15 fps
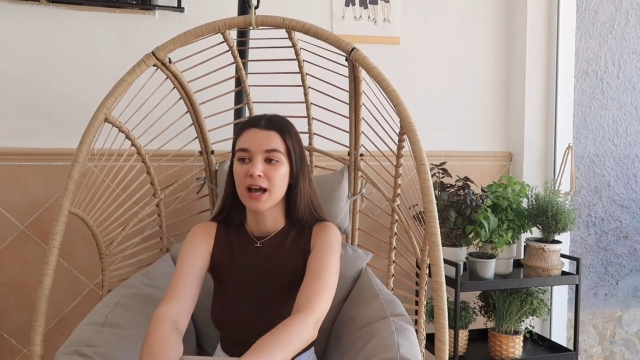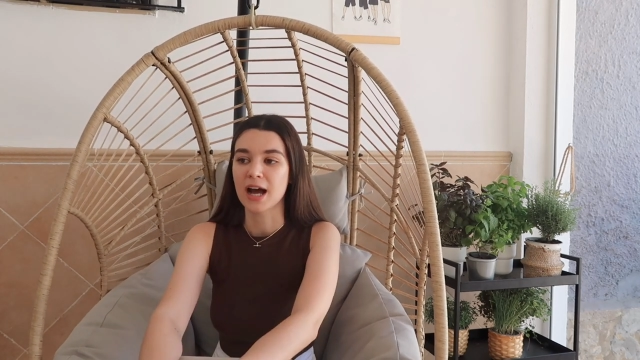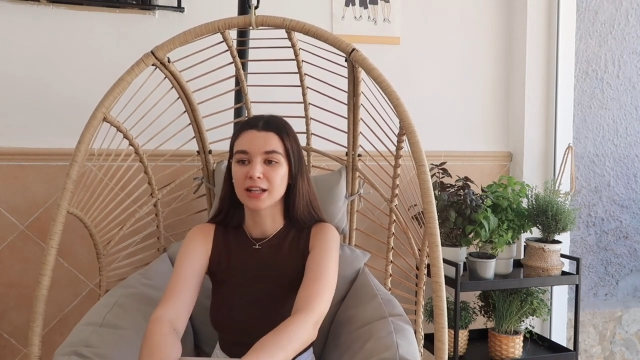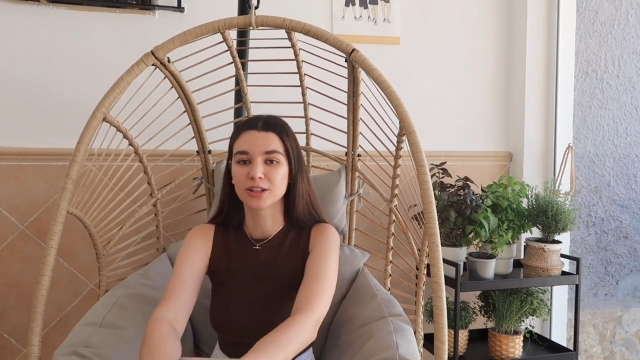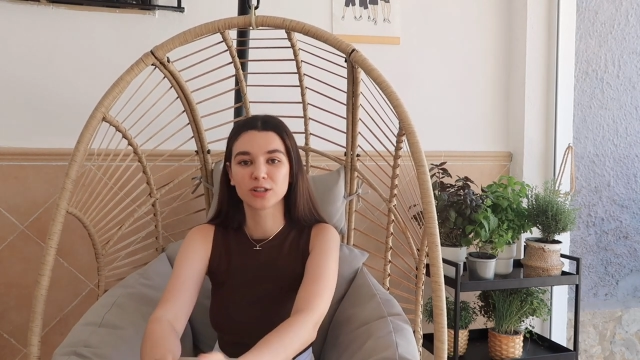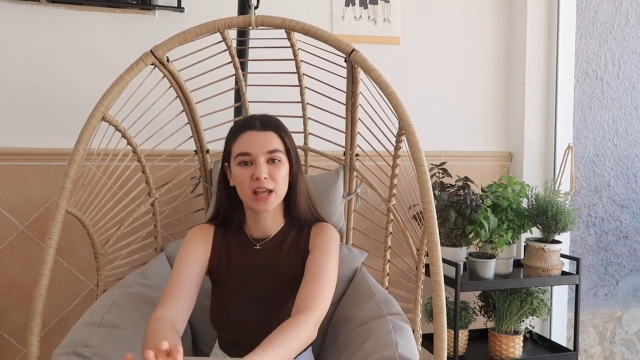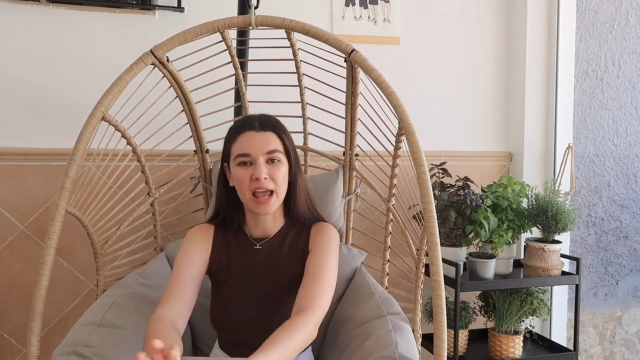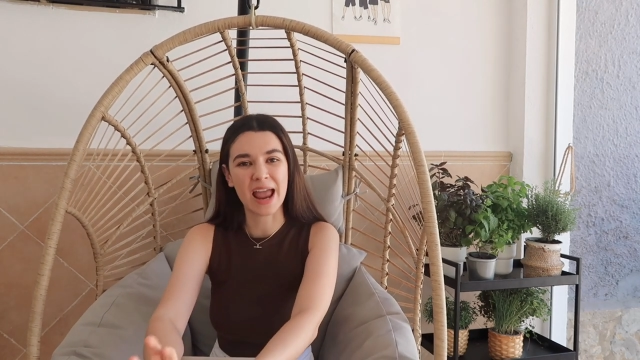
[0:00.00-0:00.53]

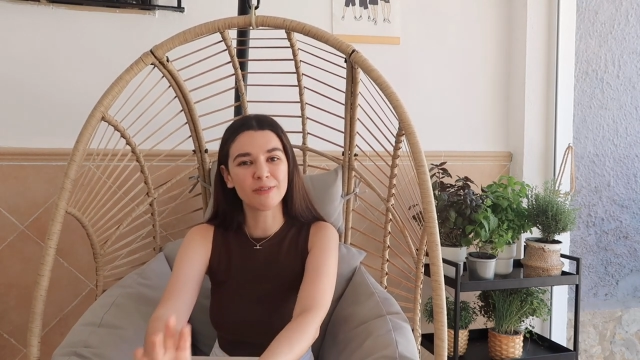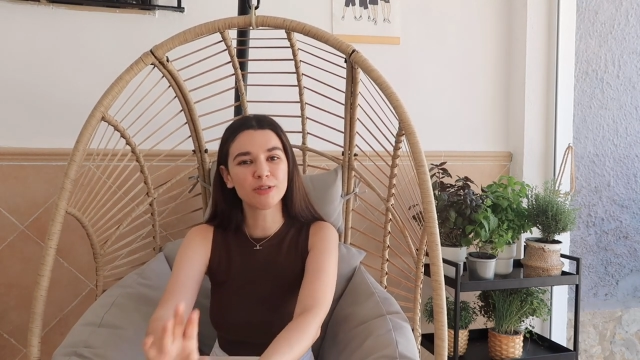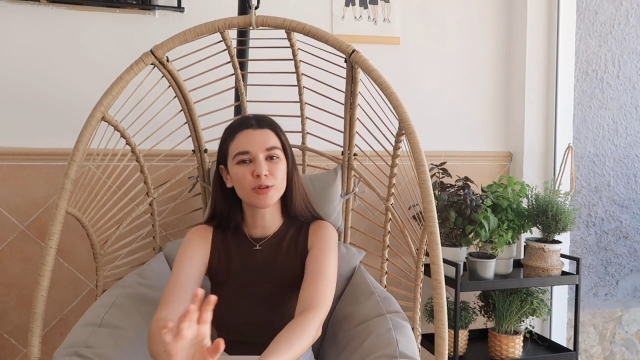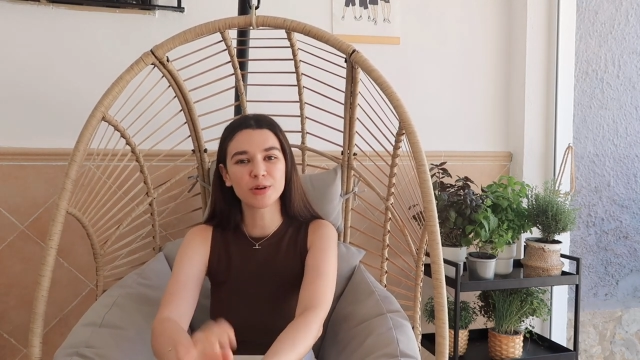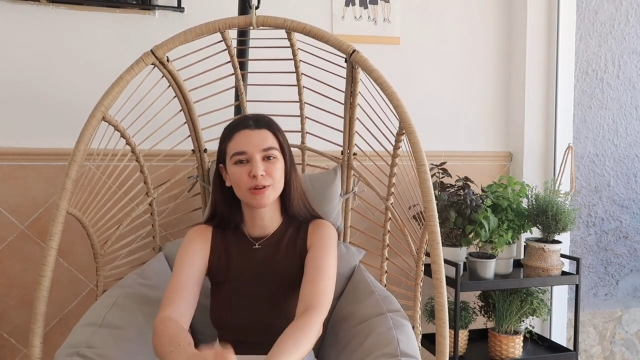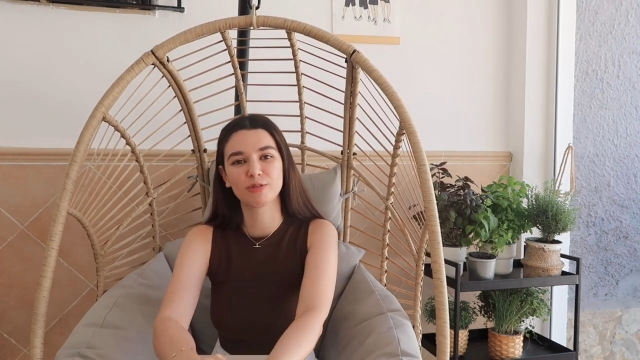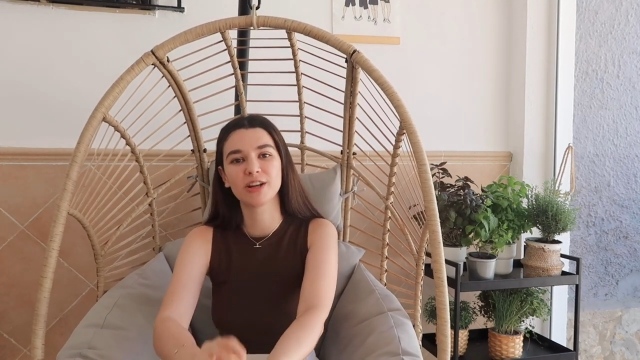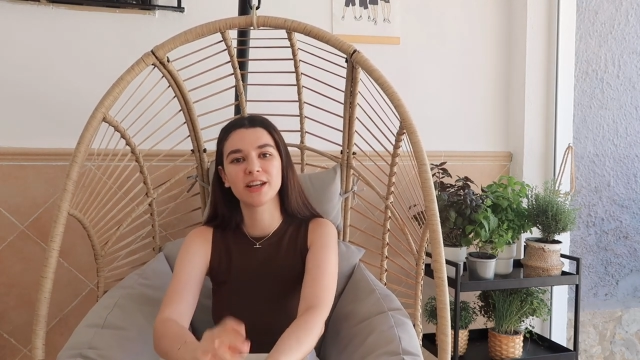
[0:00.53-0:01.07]
and
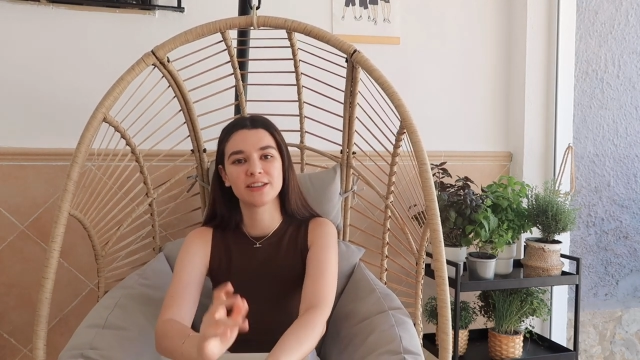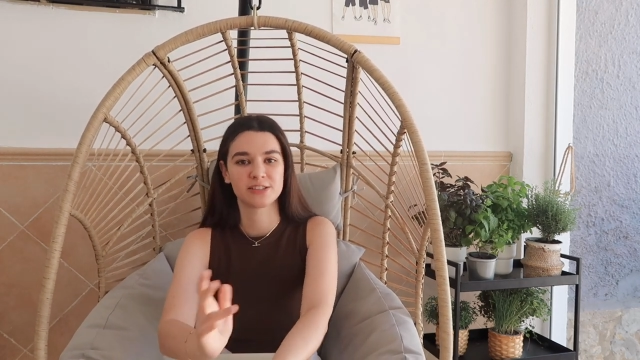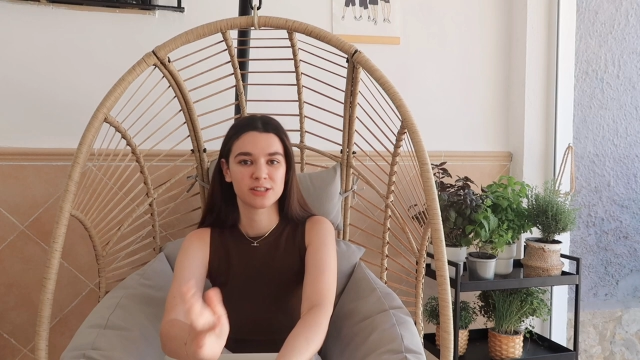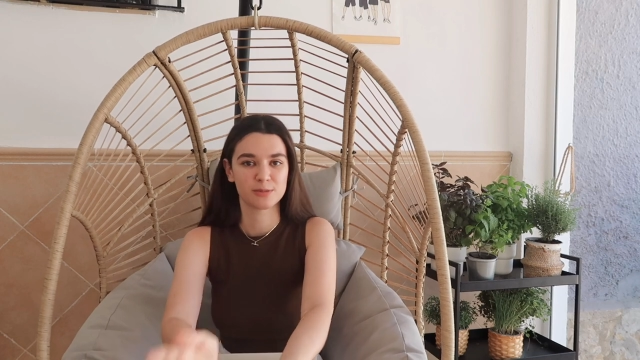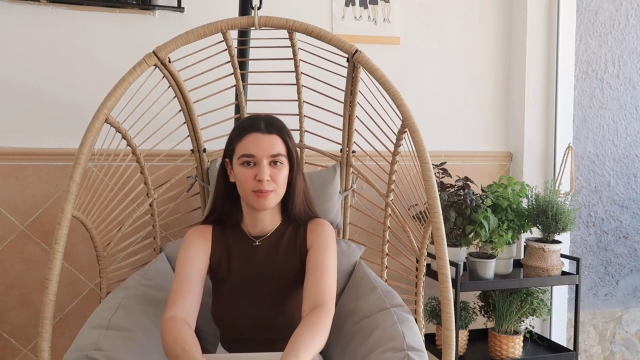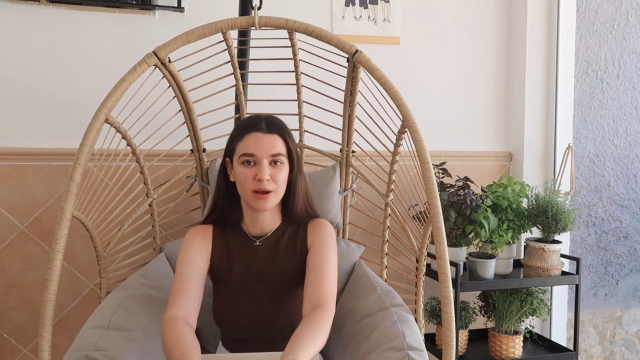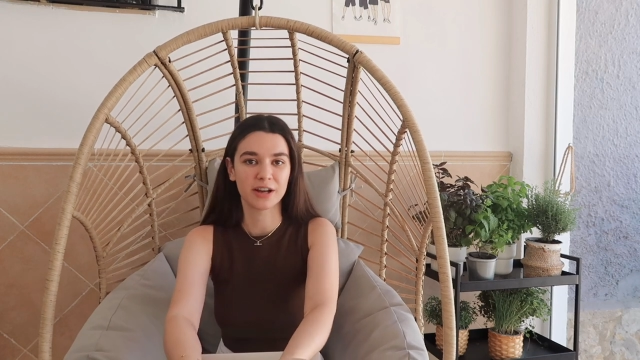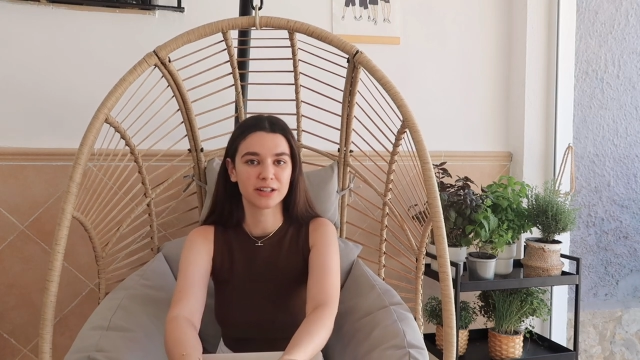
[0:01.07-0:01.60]
everyone really
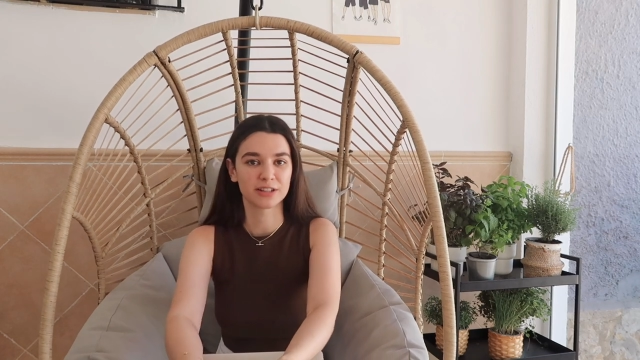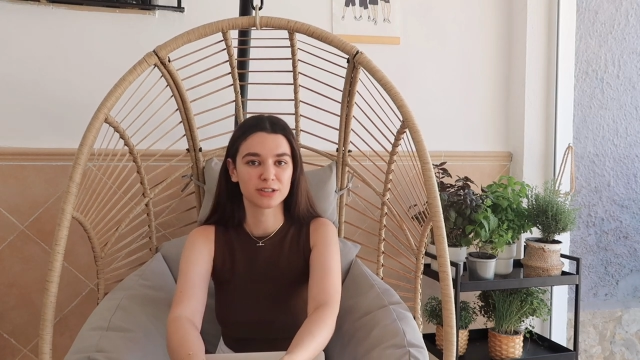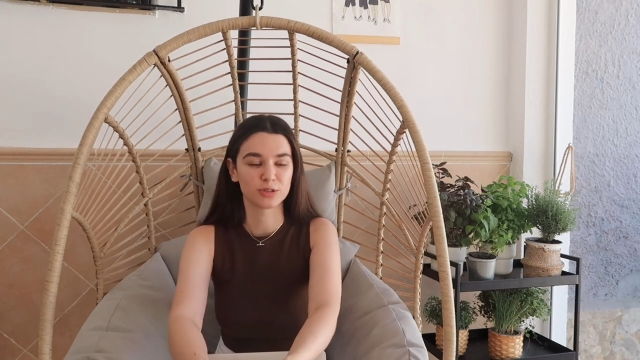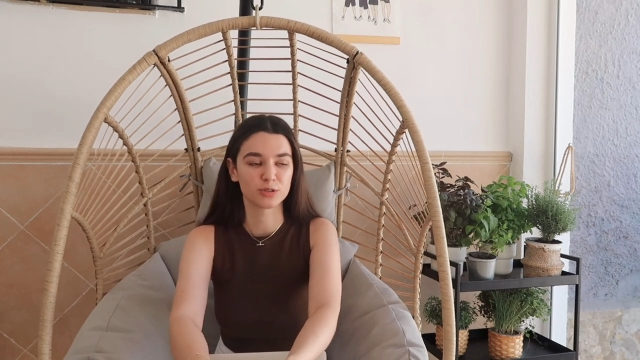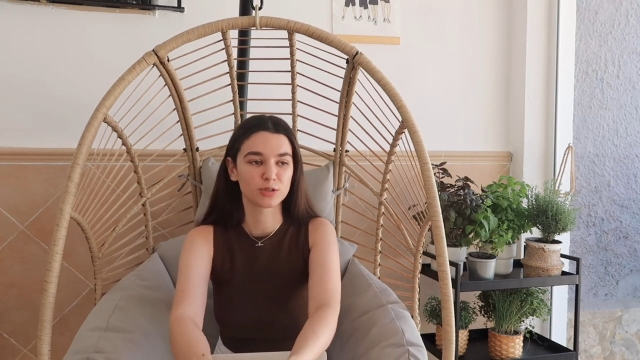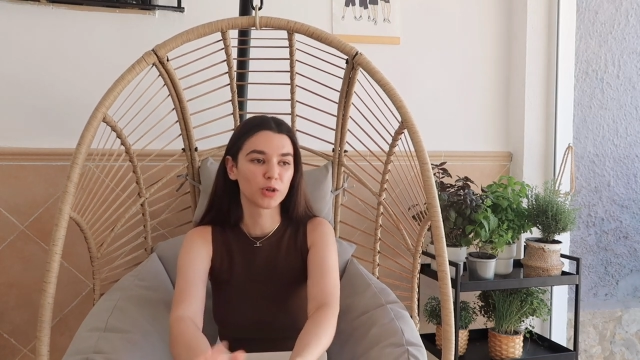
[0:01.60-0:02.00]
inspires you.